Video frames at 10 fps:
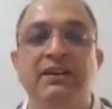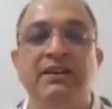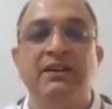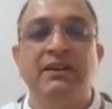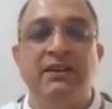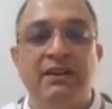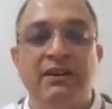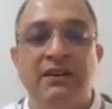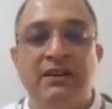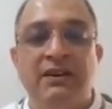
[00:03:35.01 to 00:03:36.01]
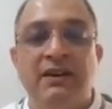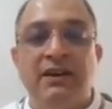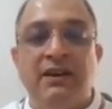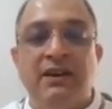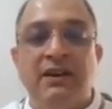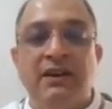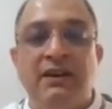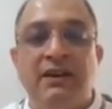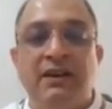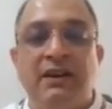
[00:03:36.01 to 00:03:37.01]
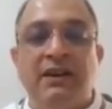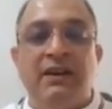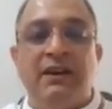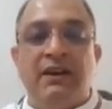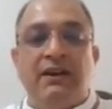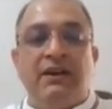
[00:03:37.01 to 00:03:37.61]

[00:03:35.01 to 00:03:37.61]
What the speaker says: (no one is talking)